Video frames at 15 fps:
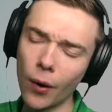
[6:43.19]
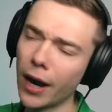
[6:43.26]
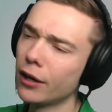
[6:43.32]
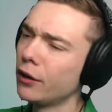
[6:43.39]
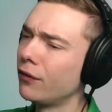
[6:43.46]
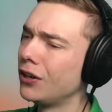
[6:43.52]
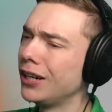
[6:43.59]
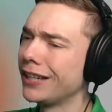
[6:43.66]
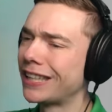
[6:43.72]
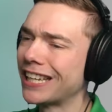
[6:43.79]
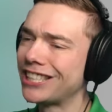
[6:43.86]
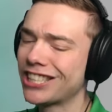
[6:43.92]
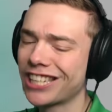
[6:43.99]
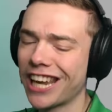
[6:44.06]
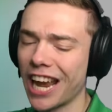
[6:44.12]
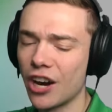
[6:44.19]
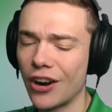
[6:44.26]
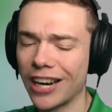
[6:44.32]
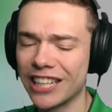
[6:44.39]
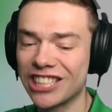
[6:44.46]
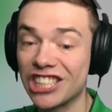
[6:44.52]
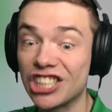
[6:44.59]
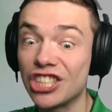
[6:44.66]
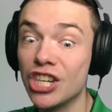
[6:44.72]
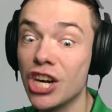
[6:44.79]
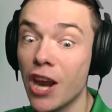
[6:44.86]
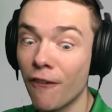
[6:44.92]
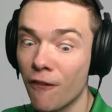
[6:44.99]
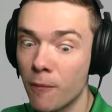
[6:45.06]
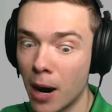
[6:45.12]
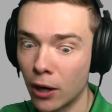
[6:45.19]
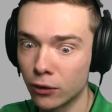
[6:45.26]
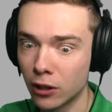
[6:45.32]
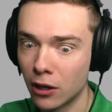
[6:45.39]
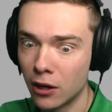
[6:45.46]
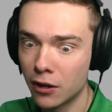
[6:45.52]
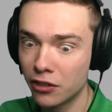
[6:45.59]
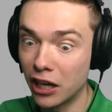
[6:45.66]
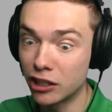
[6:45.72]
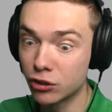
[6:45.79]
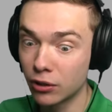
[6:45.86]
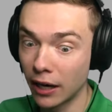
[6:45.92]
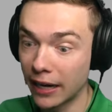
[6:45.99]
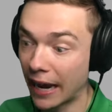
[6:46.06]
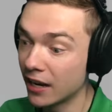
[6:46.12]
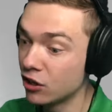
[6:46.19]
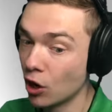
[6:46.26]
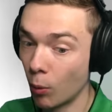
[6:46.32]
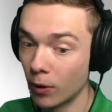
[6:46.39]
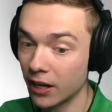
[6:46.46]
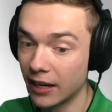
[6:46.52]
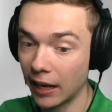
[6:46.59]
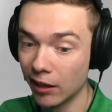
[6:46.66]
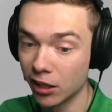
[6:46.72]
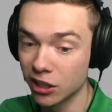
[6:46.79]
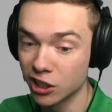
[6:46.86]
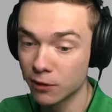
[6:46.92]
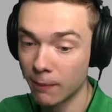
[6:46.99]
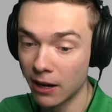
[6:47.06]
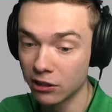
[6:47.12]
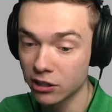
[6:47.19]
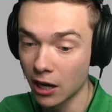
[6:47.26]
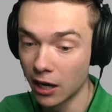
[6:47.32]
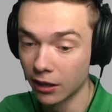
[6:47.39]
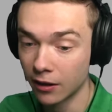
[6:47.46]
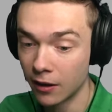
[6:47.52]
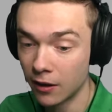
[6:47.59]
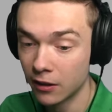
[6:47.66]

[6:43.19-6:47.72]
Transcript: I don't even need that scanner. I can sniff him out. That's right. I know what an alien smells like.